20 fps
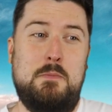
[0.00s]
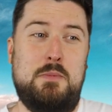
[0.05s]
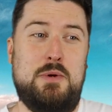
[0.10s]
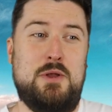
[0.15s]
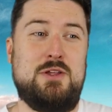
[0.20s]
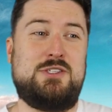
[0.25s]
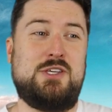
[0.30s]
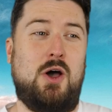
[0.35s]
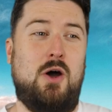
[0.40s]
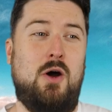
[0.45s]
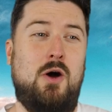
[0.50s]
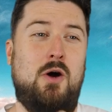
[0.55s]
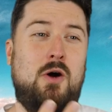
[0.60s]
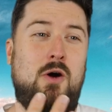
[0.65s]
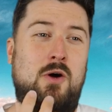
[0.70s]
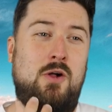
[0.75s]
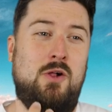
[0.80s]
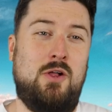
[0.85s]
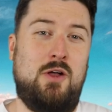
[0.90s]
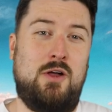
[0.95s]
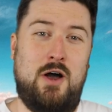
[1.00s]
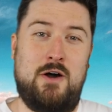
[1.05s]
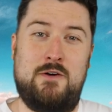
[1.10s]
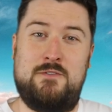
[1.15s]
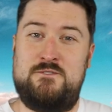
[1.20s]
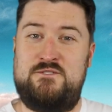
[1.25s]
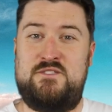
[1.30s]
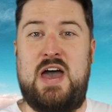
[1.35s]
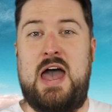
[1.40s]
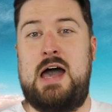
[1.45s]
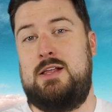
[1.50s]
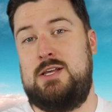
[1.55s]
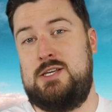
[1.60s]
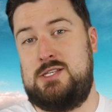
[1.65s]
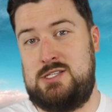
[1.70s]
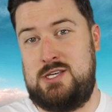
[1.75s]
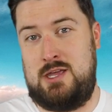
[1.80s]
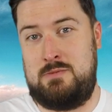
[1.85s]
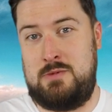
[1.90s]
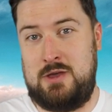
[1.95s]
But it's all a
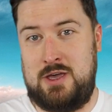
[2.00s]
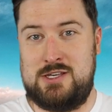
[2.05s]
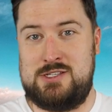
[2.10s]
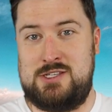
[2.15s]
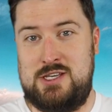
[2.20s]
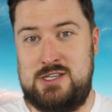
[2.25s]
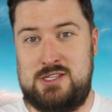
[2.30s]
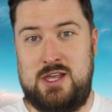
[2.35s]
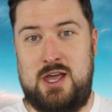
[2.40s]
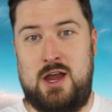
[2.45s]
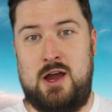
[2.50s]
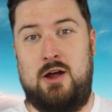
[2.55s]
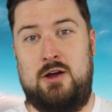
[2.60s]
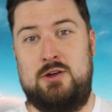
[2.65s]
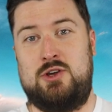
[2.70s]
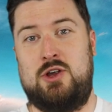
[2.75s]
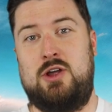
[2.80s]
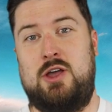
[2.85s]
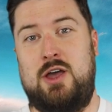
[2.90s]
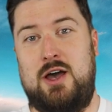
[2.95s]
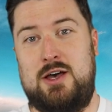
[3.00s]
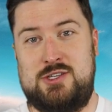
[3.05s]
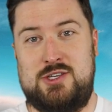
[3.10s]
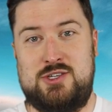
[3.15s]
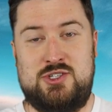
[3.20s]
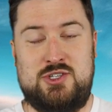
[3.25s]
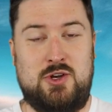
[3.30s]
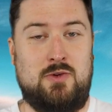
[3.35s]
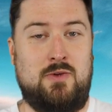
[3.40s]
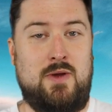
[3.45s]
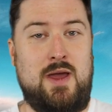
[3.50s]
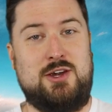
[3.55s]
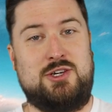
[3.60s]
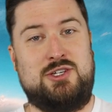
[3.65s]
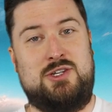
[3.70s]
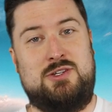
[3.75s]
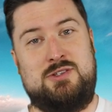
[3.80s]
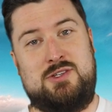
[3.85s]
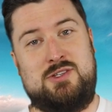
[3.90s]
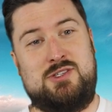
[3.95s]
fallacy because he's there under Gus's
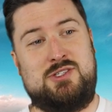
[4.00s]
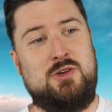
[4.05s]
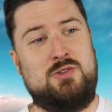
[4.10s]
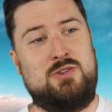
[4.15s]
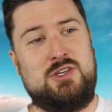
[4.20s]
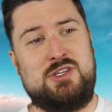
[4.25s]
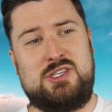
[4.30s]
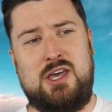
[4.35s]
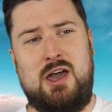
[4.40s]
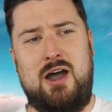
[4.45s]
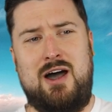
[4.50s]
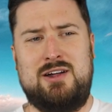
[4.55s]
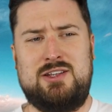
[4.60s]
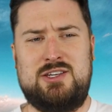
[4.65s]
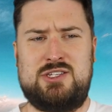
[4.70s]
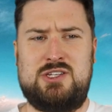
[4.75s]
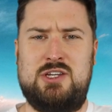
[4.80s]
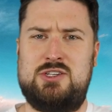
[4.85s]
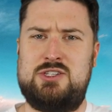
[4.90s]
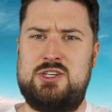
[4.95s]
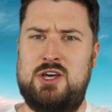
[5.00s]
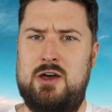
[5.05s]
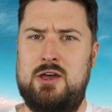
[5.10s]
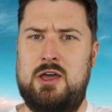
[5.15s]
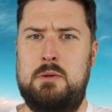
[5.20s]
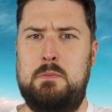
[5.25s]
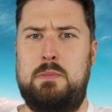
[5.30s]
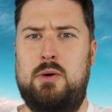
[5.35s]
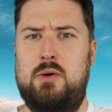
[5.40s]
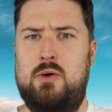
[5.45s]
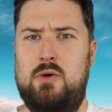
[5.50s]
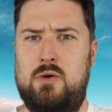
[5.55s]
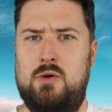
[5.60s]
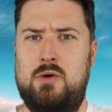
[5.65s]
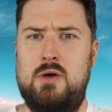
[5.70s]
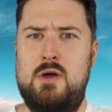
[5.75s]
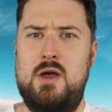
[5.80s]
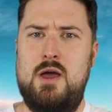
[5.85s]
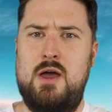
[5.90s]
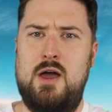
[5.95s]
directions. And so this constant tug and
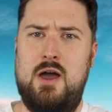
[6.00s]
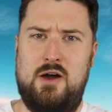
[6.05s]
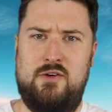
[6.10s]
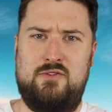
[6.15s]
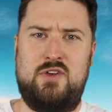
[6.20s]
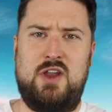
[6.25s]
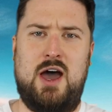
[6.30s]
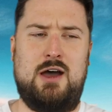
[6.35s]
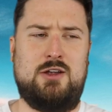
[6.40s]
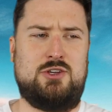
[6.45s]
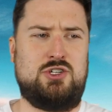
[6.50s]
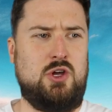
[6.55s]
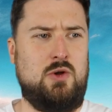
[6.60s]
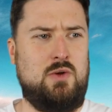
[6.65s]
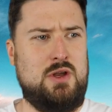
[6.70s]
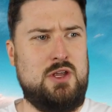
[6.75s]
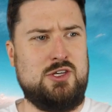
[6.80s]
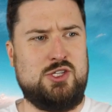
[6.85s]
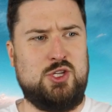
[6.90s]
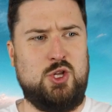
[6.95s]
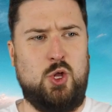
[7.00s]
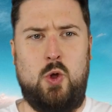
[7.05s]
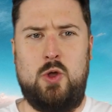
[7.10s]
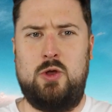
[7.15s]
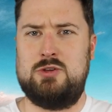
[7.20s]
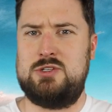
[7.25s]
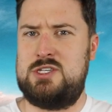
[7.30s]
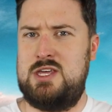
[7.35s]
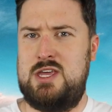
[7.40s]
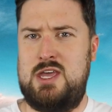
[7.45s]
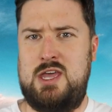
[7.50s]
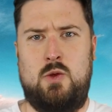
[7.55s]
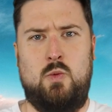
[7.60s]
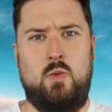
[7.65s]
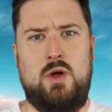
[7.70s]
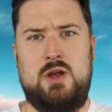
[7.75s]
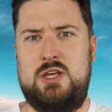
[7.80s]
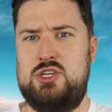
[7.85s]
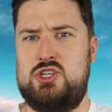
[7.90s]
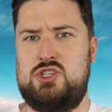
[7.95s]
pull of Nacho and his loyalty
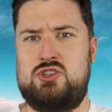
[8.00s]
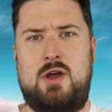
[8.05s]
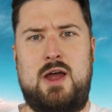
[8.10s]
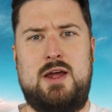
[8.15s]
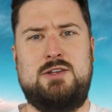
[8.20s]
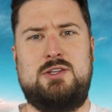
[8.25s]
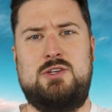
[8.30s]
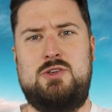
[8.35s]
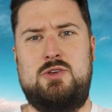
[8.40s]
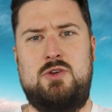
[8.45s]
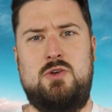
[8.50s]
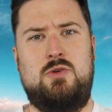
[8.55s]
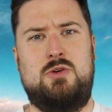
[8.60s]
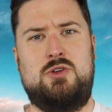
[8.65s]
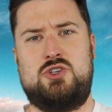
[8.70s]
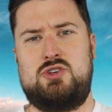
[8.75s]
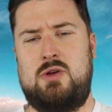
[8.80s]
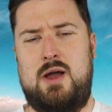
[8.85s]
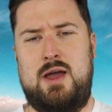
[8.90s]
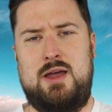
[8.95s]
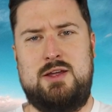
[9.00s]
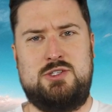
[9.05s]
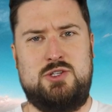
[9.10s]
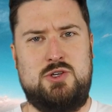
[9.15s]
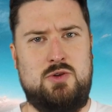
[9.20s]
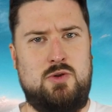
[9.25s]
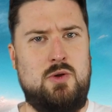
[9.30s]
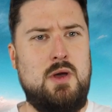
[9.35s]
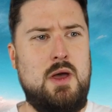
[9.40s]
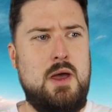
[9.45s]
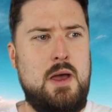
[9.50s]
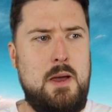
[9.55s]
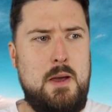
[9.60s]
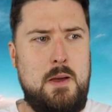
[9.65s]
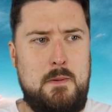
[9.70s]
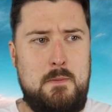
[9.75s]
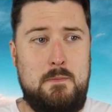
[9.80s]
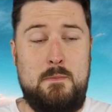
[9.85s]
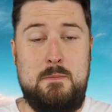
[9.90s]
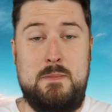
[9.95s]
and what he's trying to do and trying to
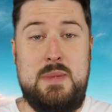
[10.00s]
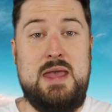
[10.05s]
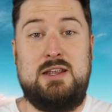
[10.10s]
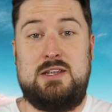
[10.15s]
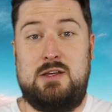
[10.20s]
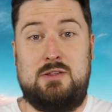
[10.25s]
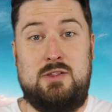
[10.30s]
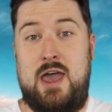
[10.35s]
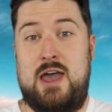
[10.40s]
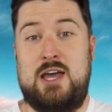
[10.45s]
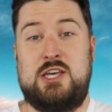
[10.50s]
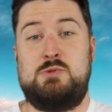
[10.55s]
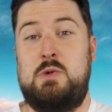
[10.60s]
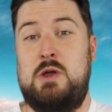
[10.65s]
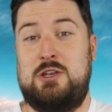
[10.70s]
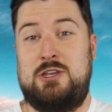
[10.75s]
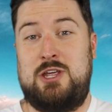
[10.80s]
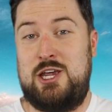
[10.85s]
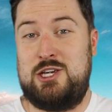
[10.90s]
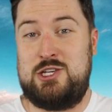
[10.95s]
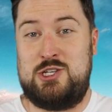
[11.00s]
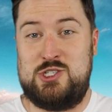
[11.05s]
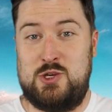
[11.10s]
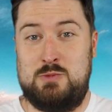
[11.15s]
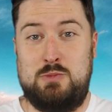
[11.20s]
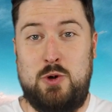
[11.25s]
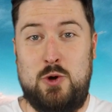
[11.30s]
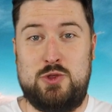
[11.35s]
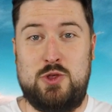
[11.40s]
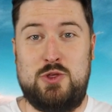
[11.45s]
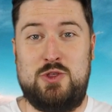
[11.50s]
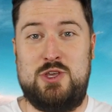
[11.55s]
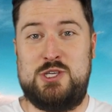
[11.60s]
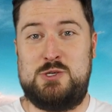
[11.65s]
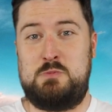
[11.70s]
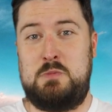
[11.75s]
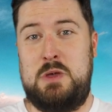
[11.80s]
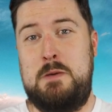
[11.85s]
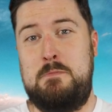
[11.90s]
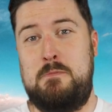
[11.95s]
meet the expectations of both of
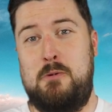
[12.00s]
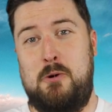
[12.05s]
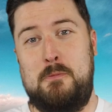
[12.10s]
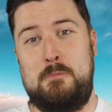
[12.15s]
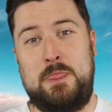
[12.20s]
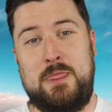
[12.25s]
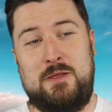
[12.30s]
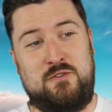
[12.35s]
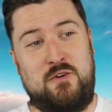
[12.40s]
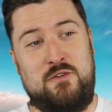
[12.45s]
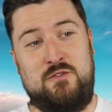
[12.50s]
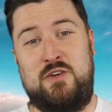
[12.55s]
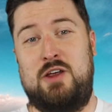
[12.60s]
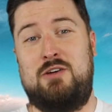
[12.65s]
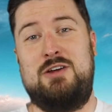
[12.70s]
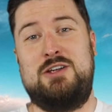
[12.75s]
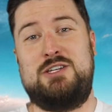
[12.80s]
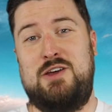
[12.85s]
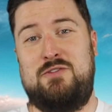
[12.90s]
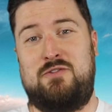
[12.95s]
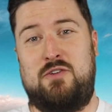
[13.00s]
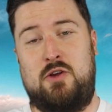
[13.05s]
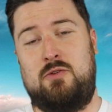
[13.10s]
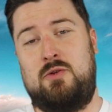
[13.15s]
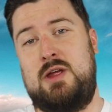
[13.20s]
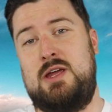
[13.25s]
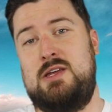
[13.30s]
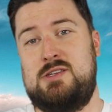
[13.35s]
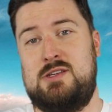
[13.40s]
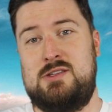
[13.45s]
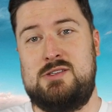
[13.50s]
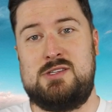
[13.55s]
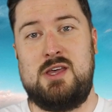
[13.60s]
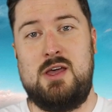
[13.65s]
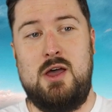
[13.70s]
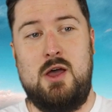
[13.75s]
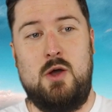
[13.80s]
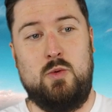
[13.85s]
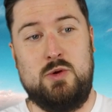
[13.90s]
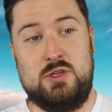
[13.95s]
these people for very different reasons
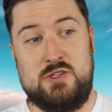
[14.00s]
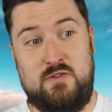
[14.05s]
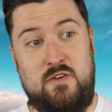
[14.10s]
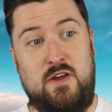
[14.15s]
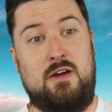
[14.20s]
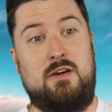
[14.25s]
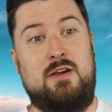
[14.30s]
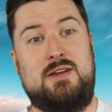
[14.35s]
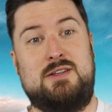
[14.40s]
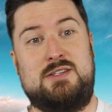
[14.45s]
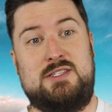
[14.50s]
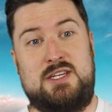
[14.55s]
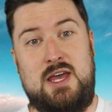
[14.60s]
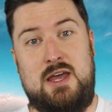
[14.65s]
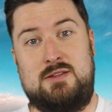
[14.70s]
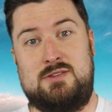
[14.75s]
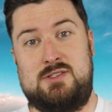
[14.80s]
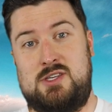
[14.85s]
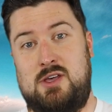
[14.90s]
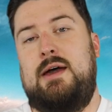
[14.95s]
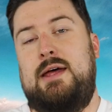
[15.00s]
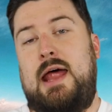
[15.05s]
was very intense.